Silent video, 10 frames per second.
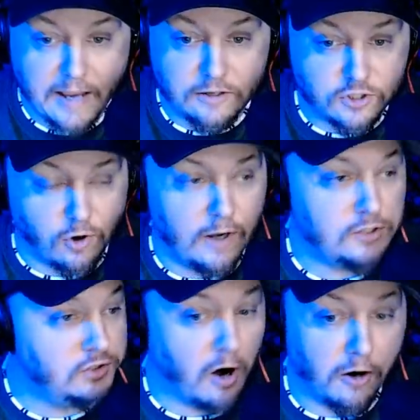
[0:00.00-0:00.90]

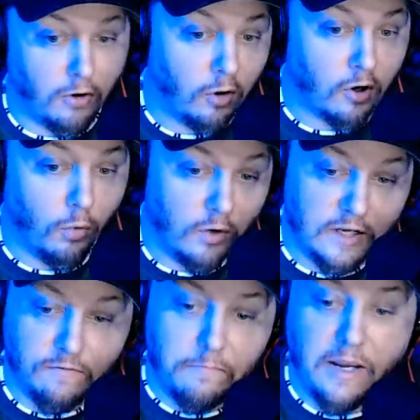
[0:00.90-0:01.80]
choice, Dark Order wouldn't
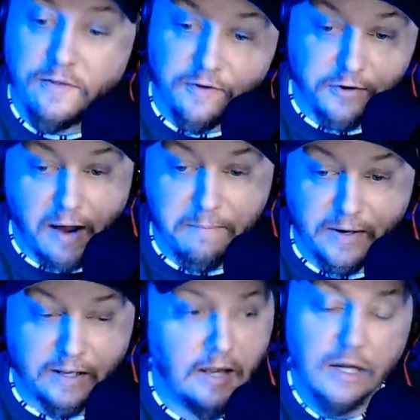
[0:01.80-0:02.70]
even be in the
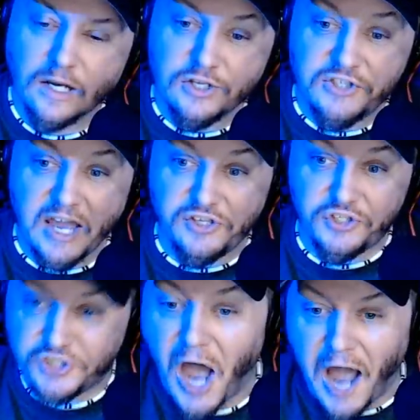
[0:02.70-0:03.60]
company because they
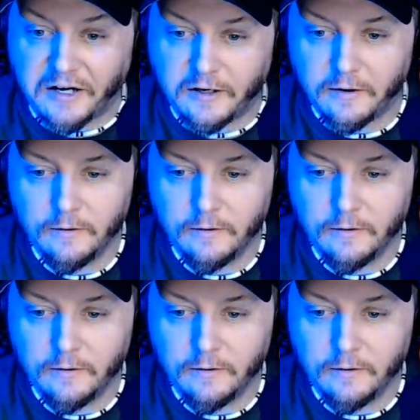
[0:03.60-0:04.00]
suck.